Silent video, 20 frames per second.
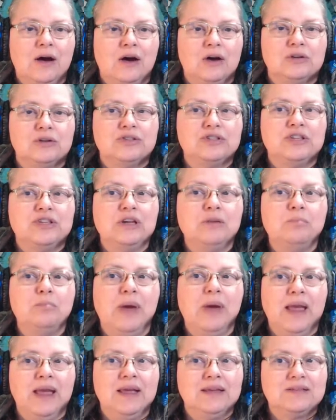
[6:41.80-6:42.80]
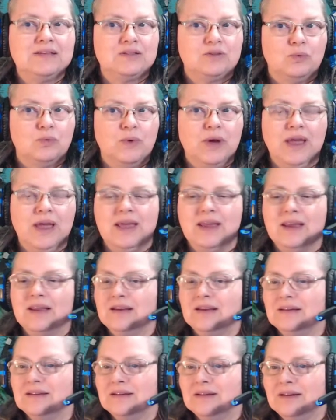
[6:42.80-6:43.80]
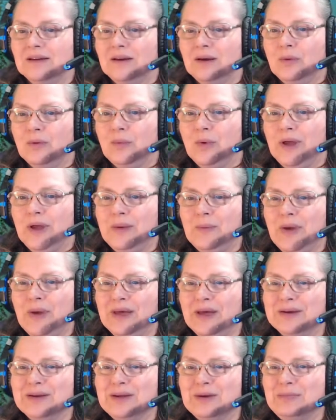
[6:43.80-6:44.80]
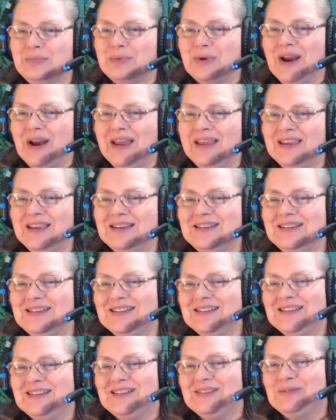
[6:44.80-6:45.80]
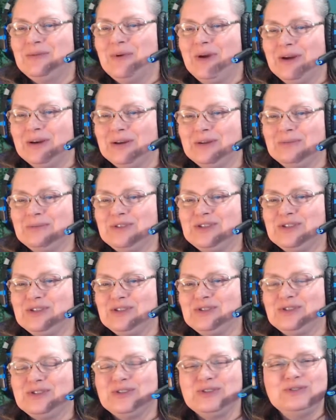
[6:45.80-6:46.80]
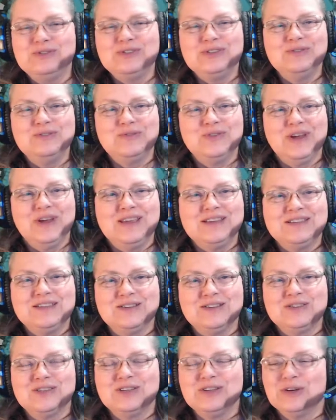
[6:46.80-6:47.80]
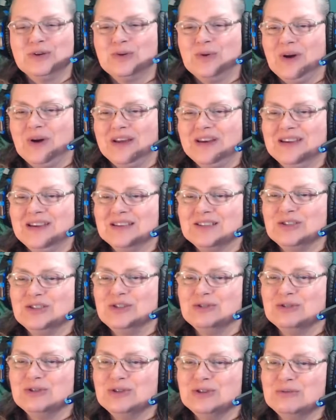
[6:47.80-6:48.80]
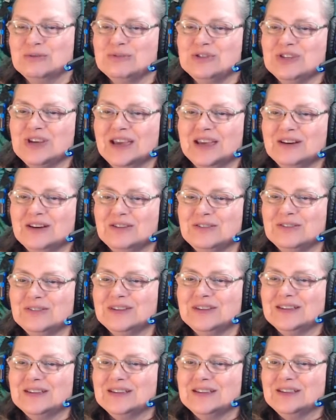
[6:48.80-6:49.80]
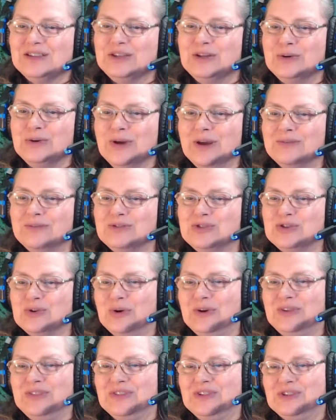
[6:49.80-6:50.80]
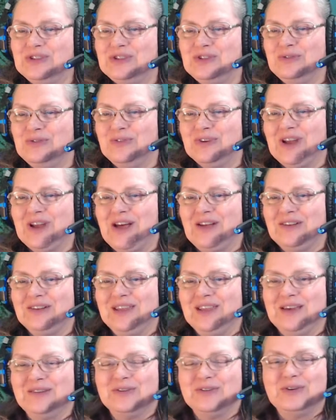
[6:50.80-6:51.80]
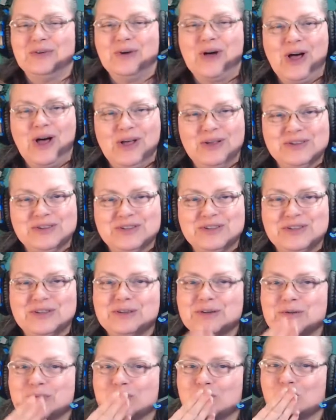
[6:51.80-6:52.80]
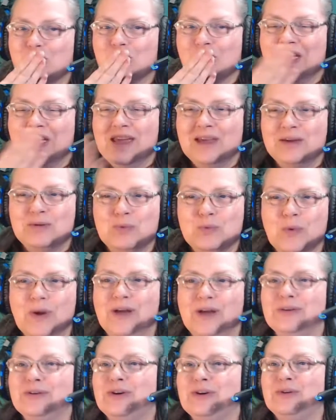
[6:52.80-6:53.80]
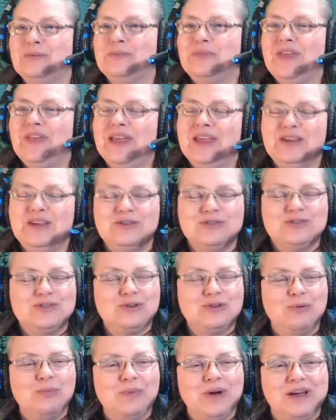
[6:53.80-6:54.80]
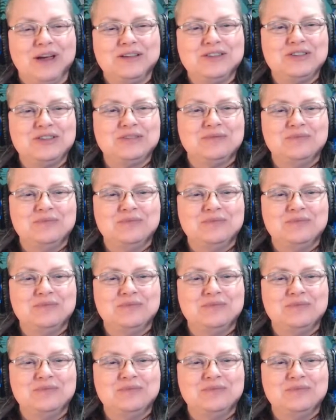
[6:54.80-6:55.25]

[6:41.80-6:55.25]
She passed away. Well, welcome, Brian. Welcome to Susan for SLC Aquatics YouTube channel. You have joined the juvenile level. Awesome and welcome. Thank you so much.